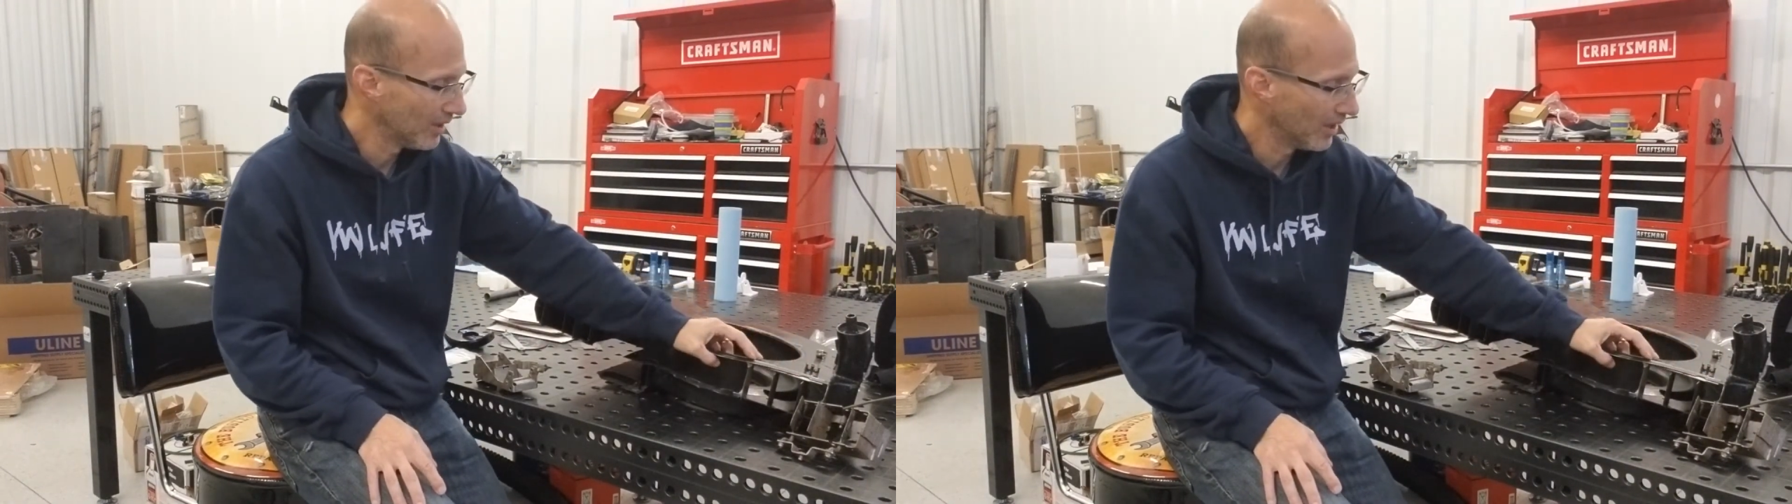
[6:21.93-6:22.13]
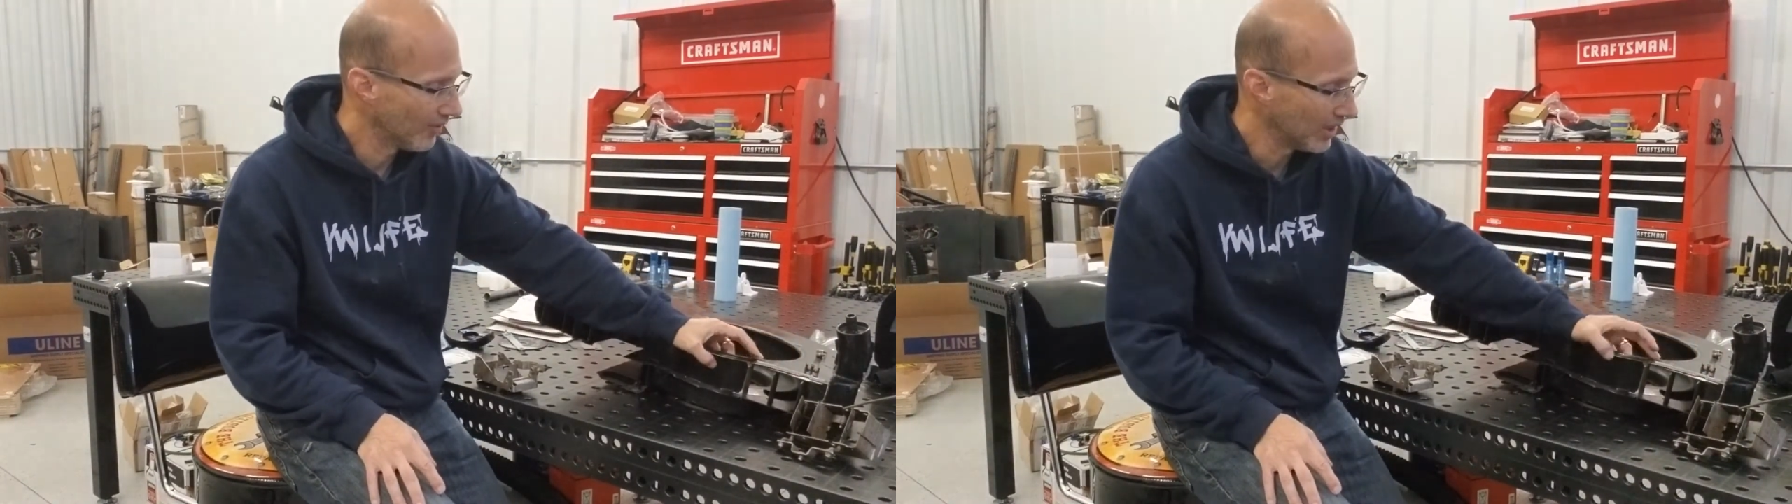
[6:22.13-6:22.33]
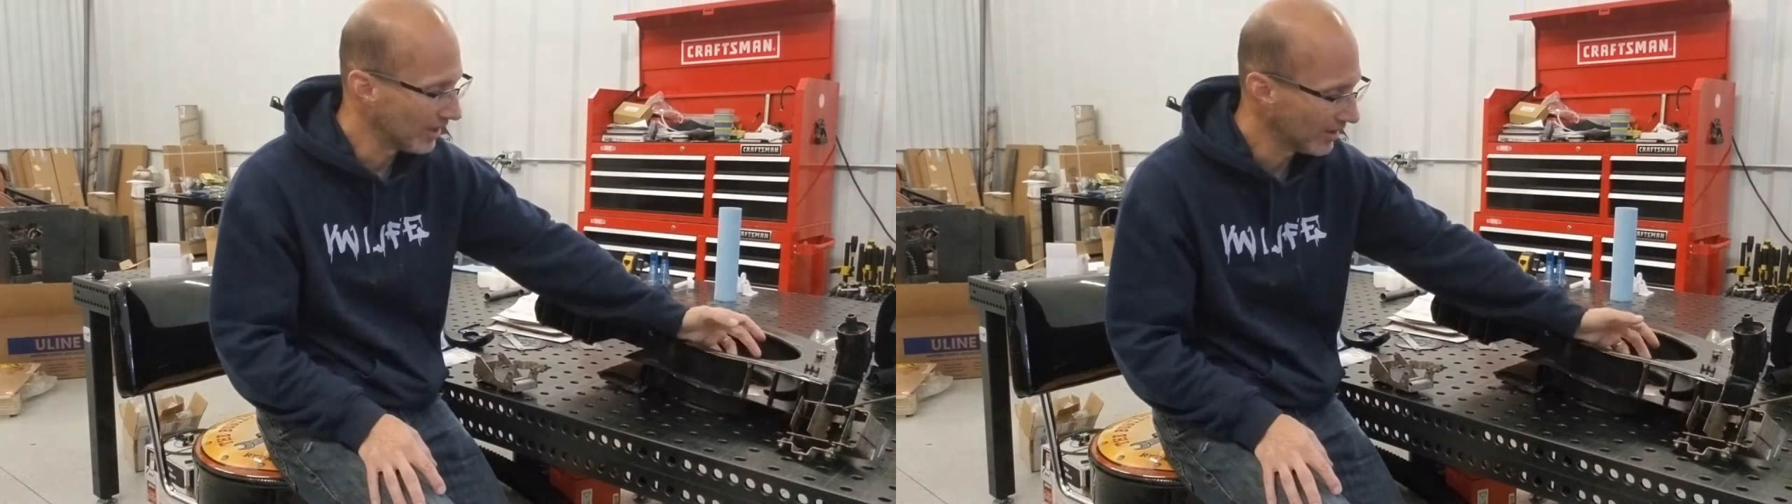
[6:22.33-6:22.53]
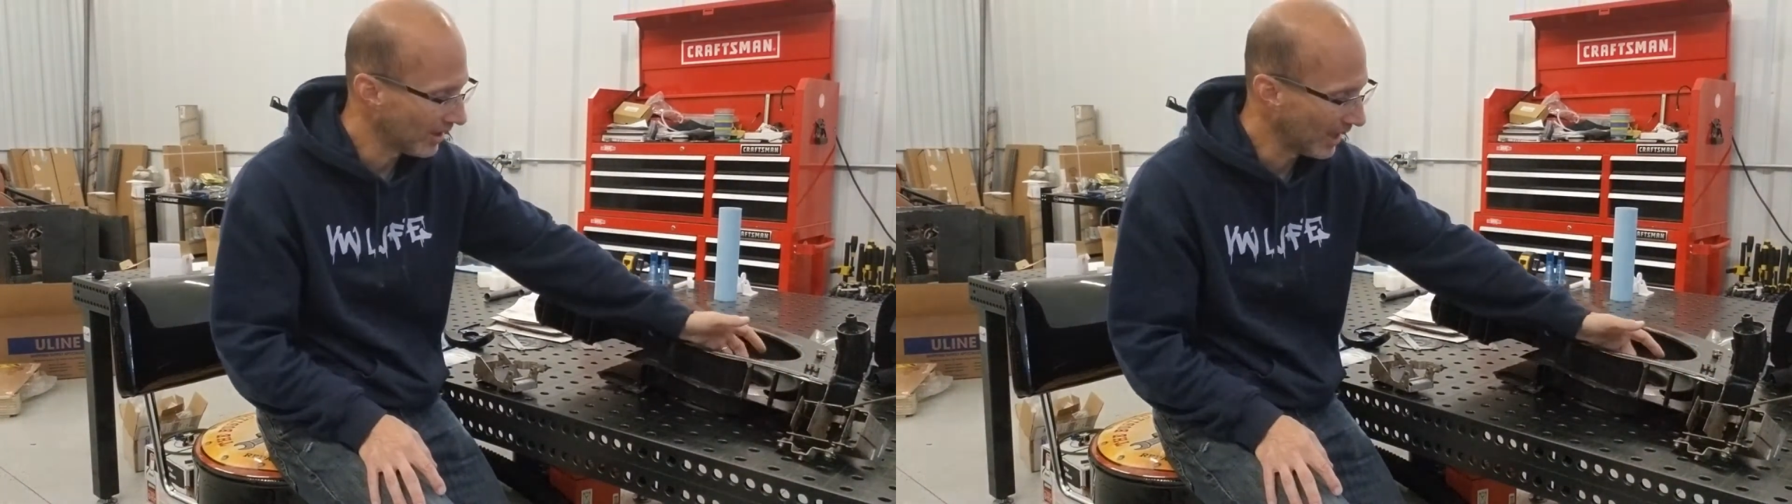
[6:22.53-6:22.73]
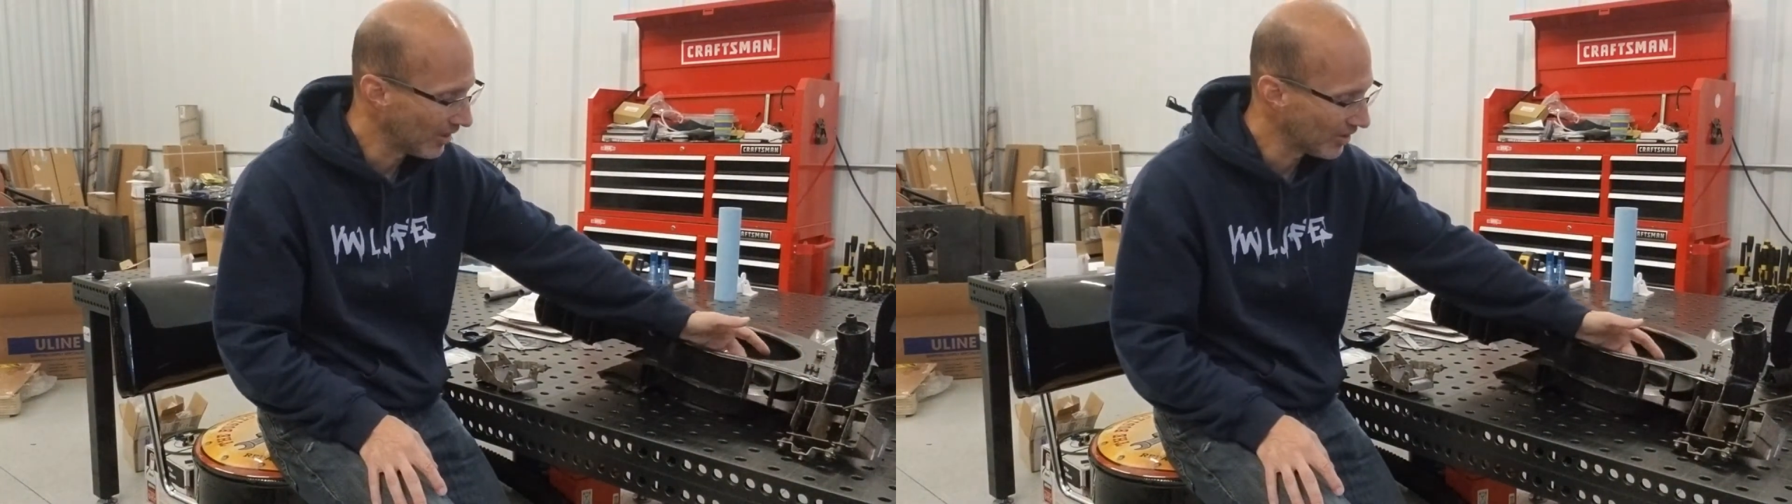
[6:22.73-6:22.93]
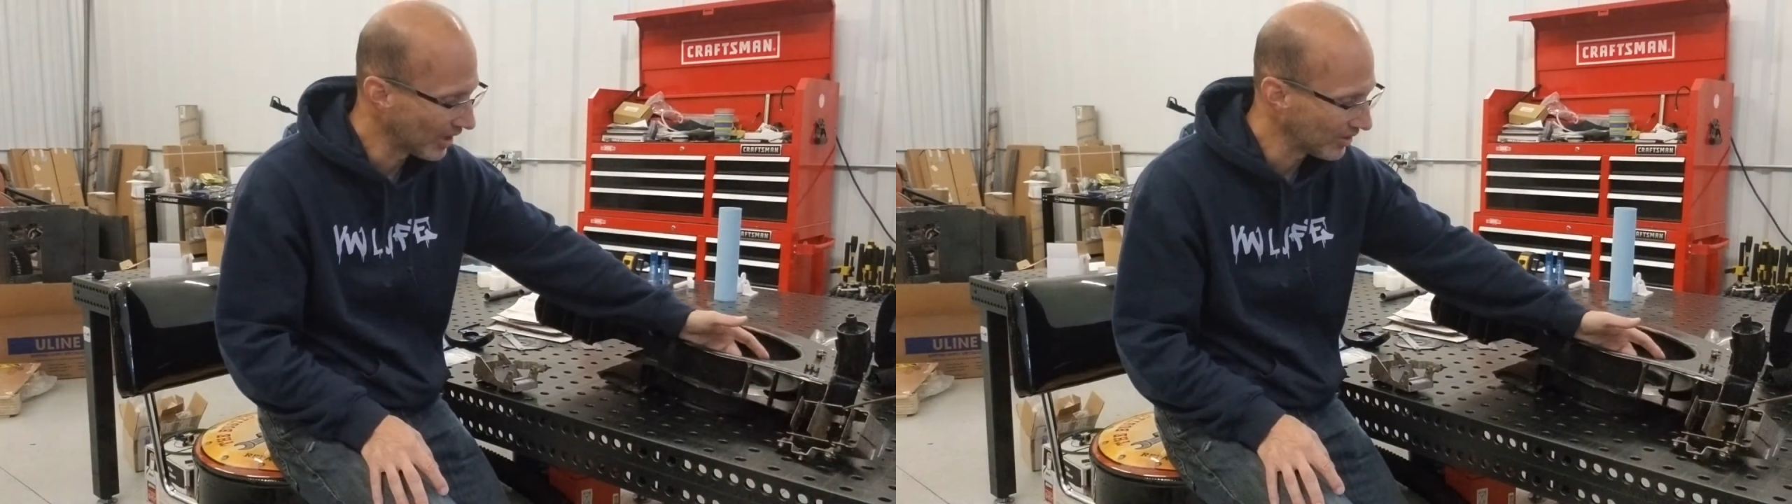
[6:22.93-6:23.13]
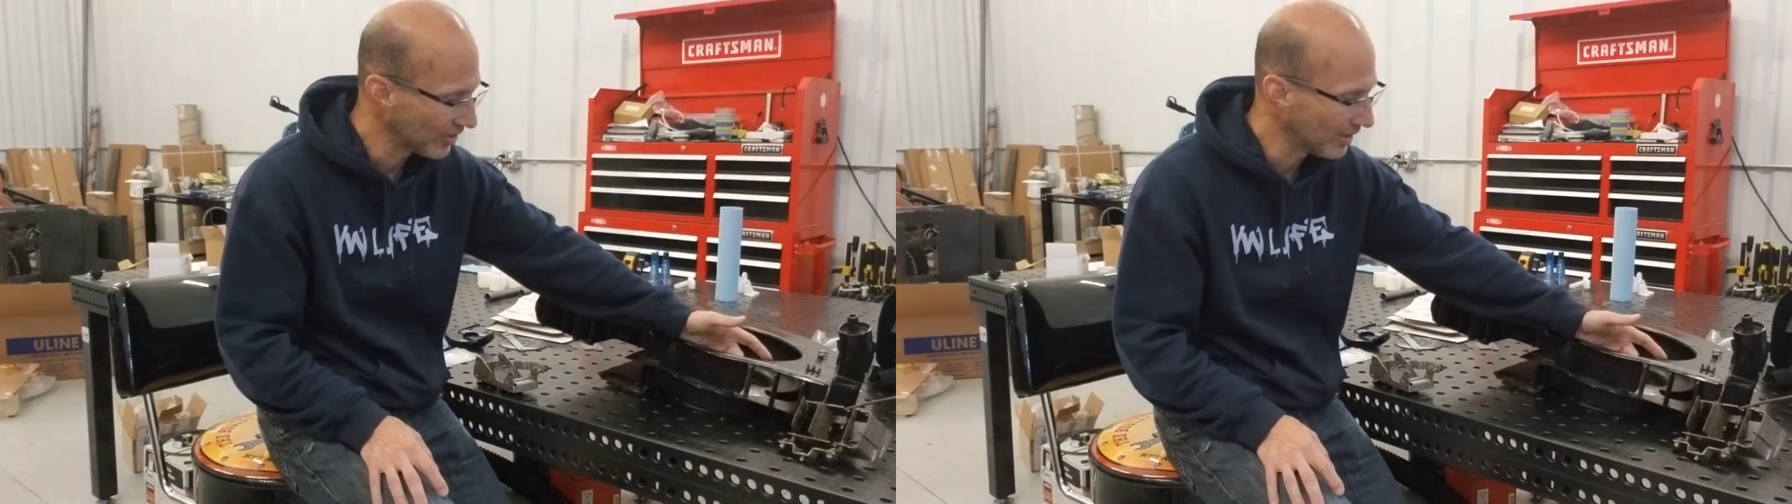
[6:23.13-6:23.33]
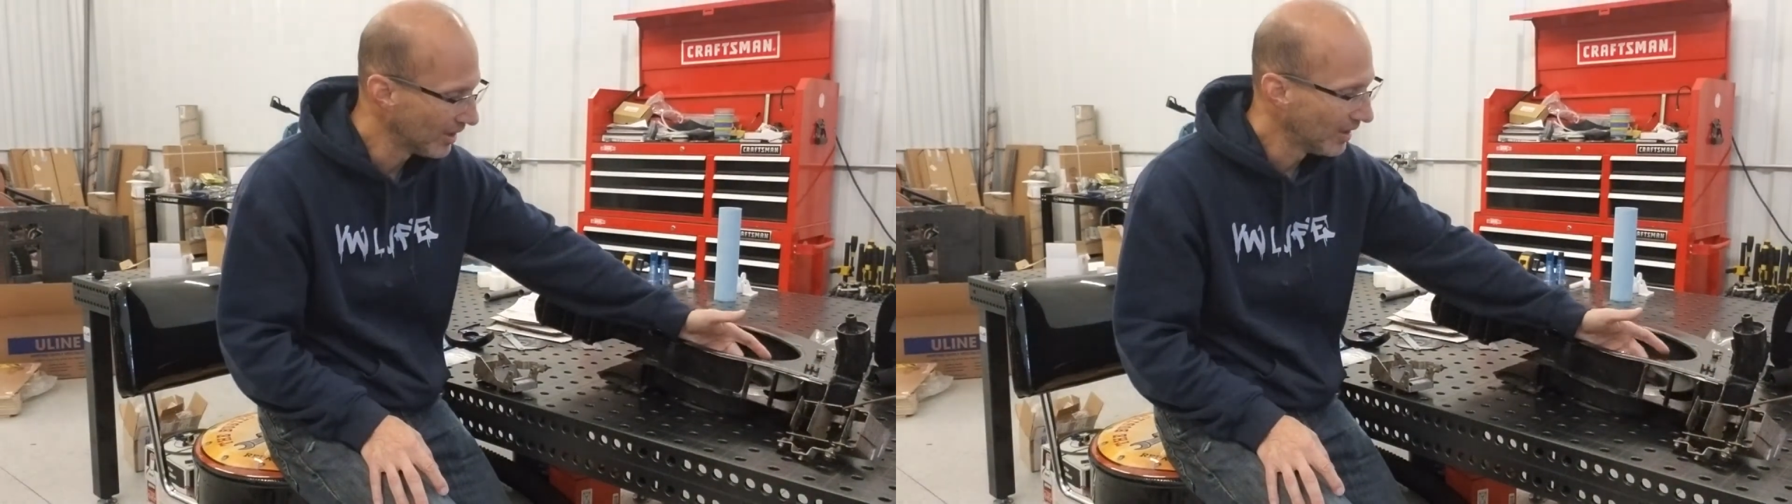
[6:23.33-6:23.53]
of the air direction.